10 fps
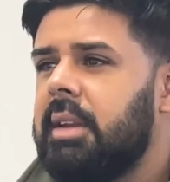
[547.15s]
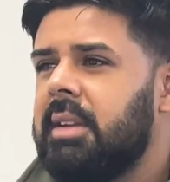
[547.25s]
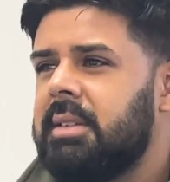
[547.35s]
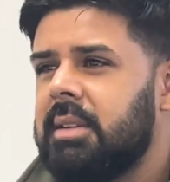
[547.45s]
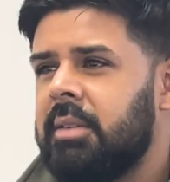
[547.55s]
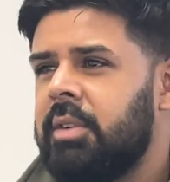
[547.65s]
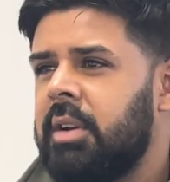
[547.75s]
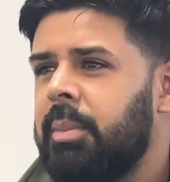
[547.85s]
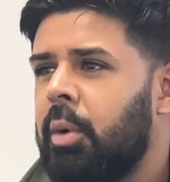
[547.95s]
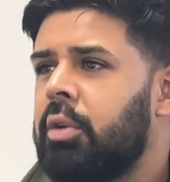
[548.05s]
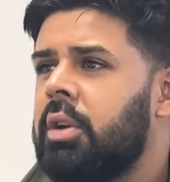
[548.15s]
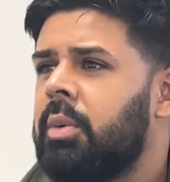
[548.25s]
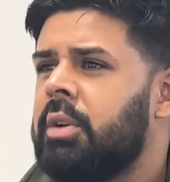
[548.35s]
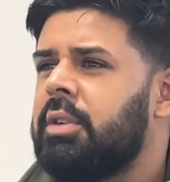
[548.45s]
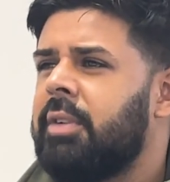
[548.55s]
it's a very important
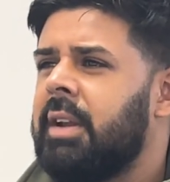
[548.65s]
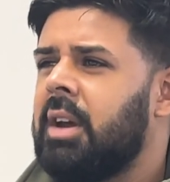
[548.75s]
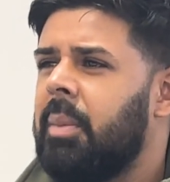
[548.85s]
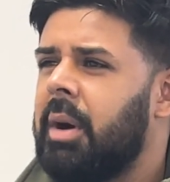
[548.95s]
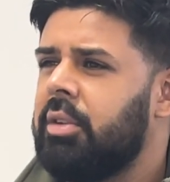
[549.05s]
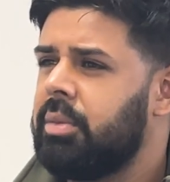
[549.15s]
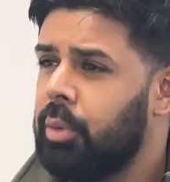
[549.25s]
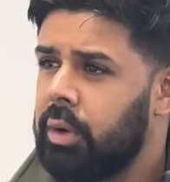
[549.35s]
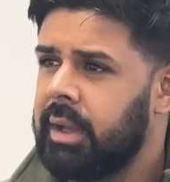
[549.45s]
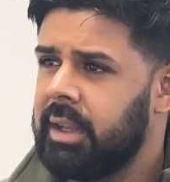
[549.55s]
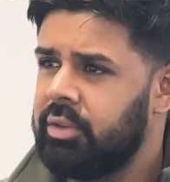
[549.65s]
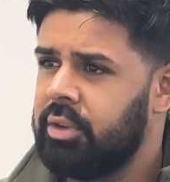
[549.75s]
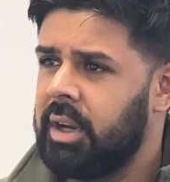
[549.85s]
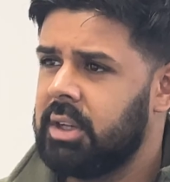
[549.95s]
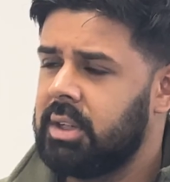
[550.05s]
one to find out about smoking history,
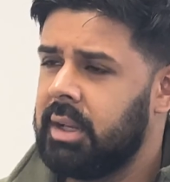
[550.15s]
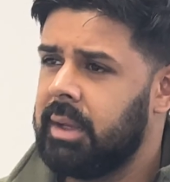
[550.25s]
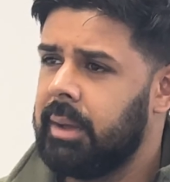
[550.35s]
actually.